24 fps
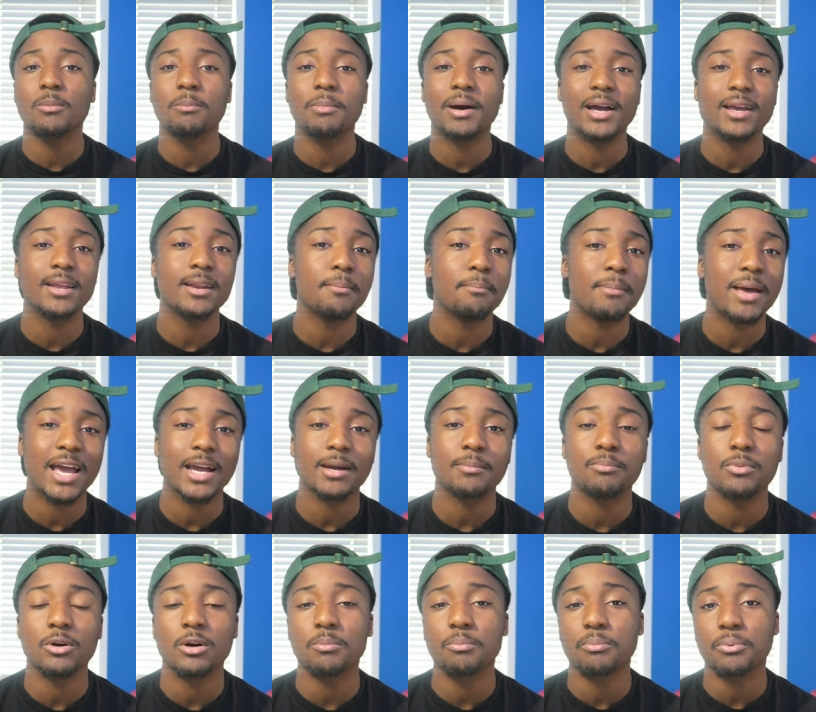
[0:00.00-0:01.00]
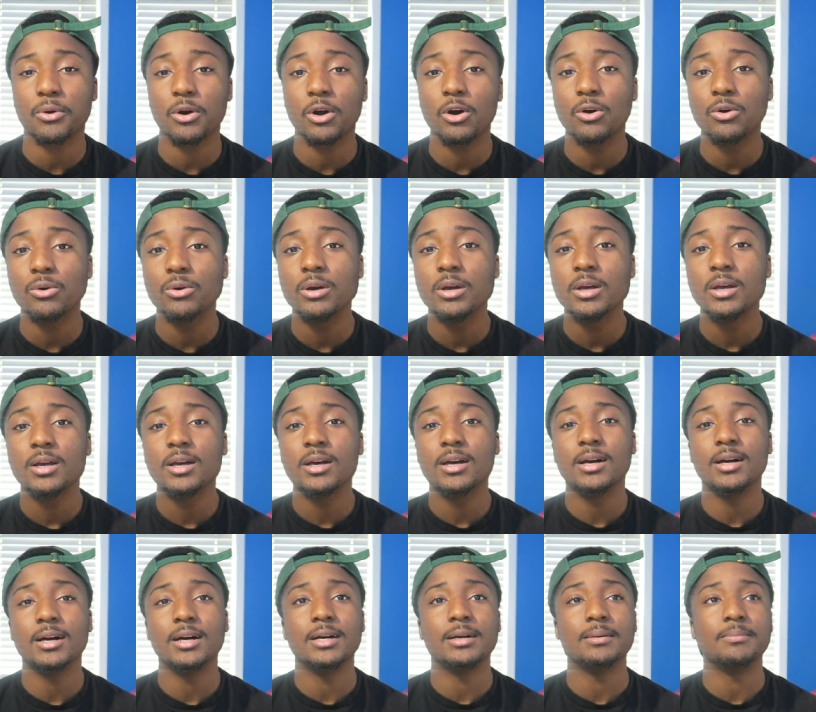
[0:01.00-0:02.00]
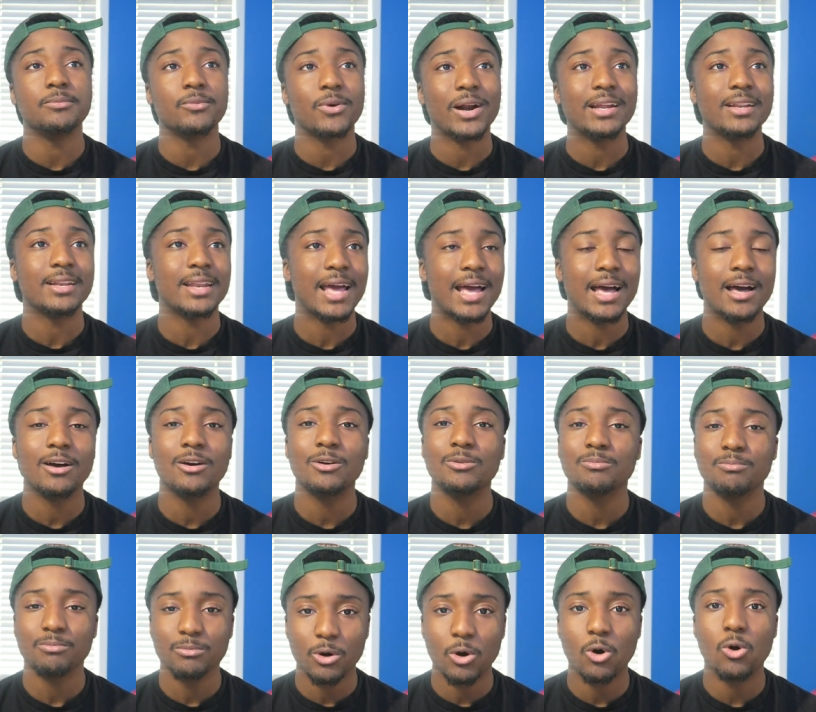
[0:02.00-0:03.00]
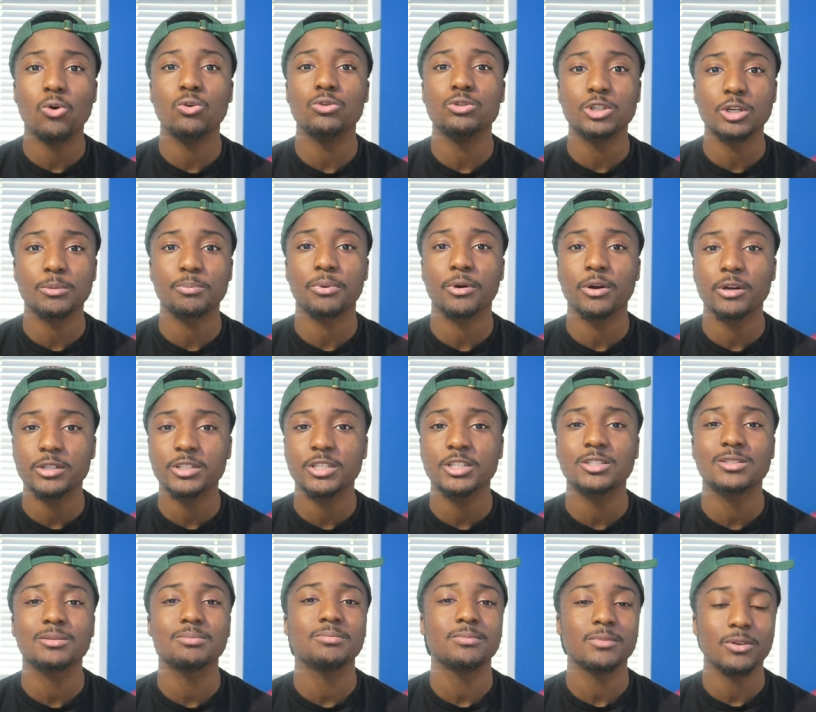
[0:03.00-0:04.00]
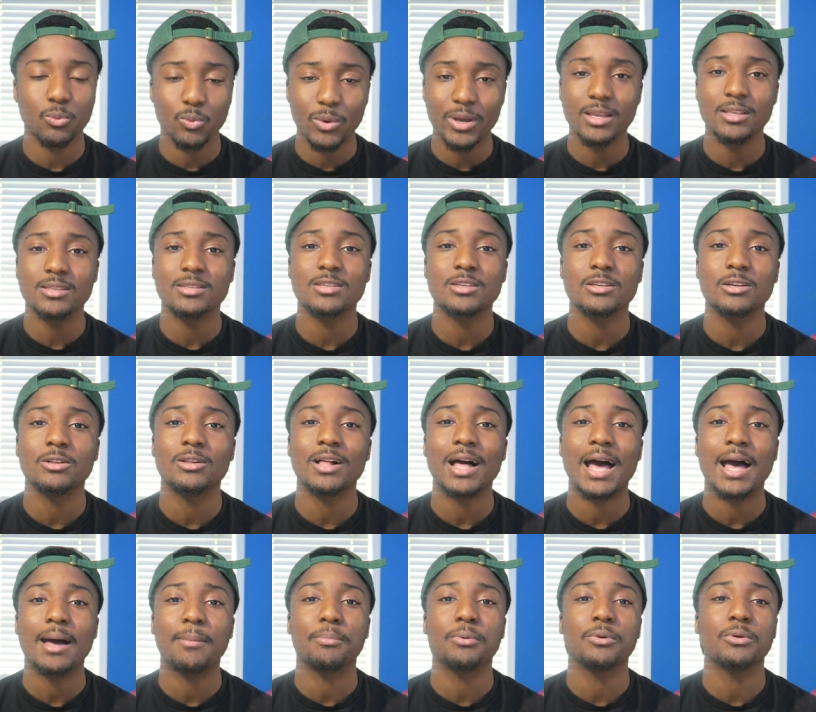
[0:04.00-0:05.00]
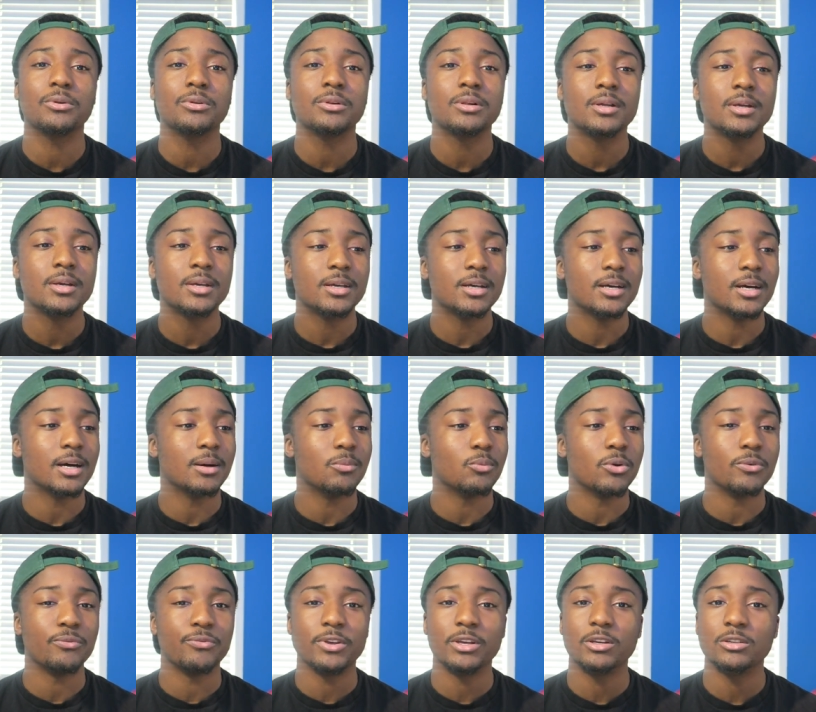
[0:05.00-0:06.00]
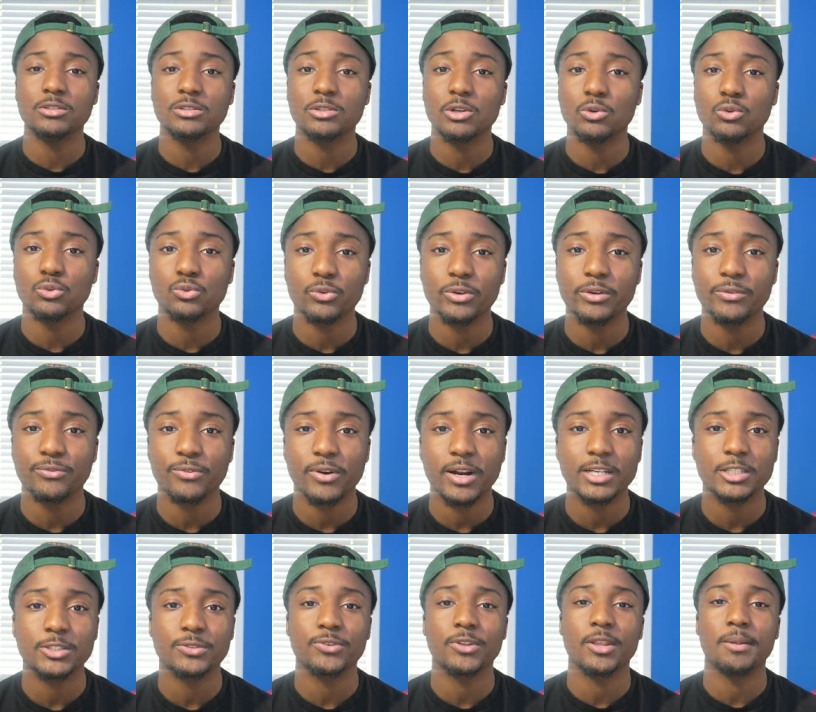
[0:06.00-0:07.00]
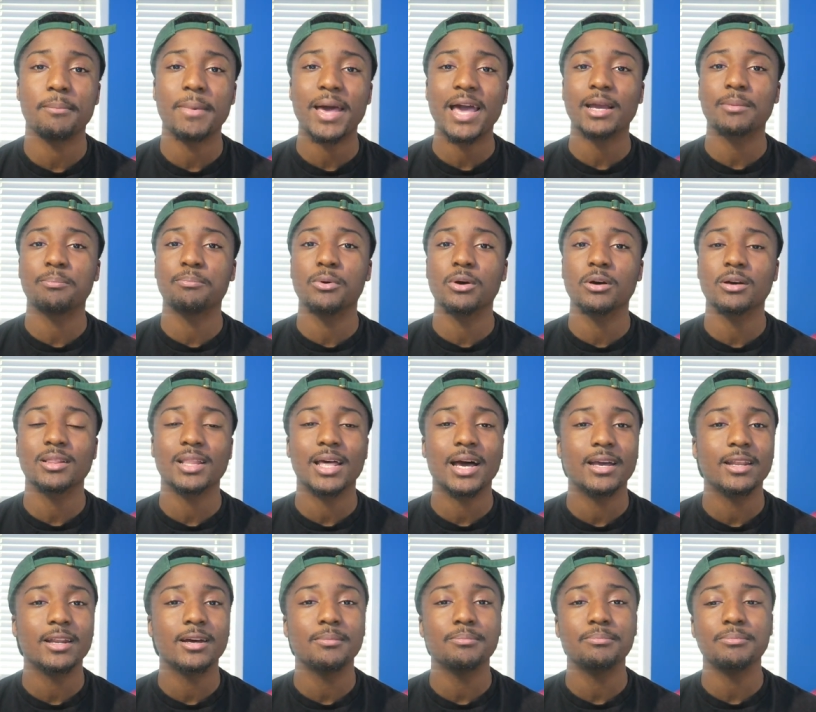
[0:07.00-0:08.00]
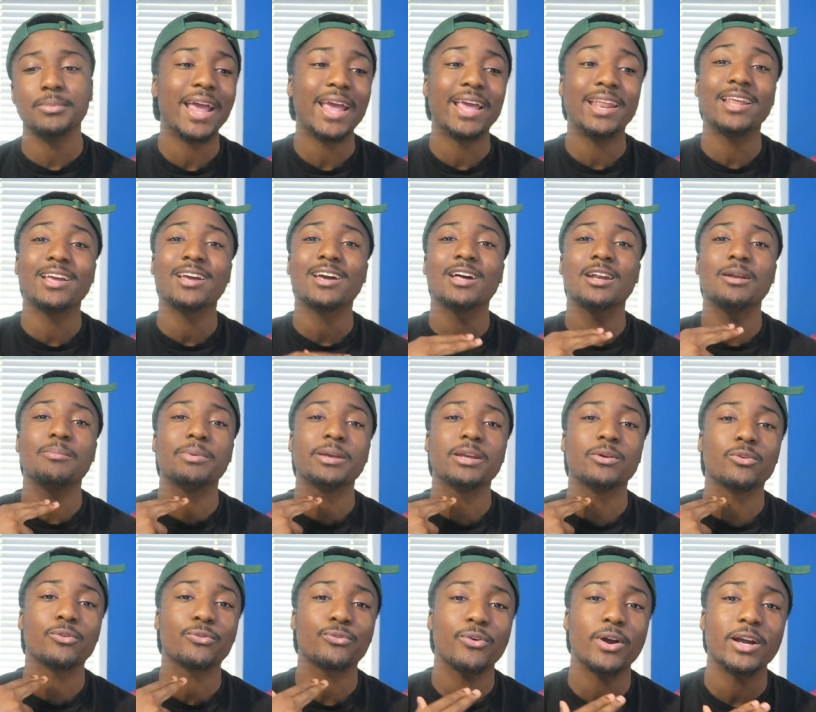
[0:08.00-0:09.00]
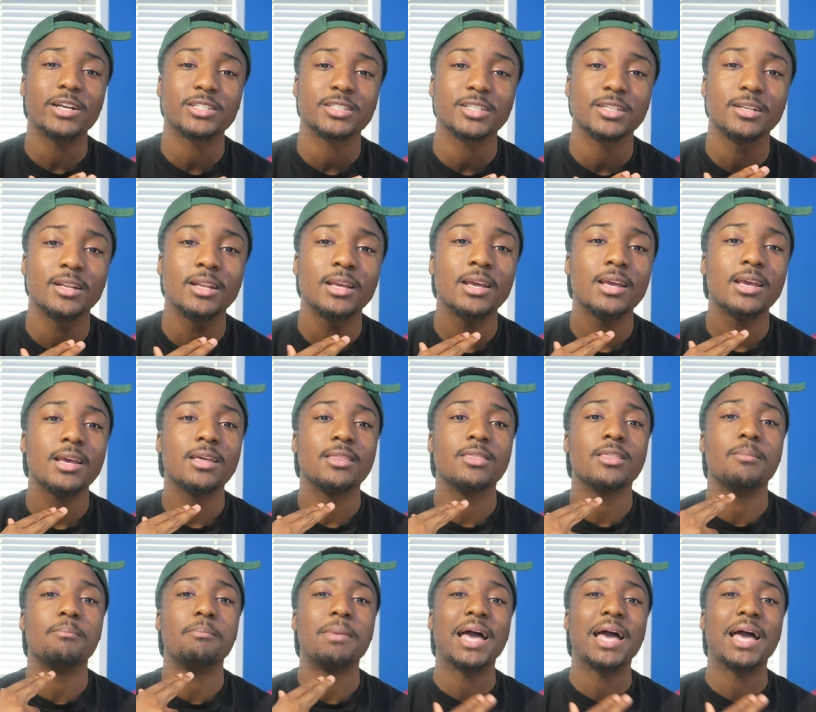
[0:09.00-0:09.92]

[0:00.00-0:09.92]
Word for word: on buying a MacBook Pro um, right now hold your purchase wait until Apple um, reveals those refresh for the MacBook lineup and they're gonna be refreshing the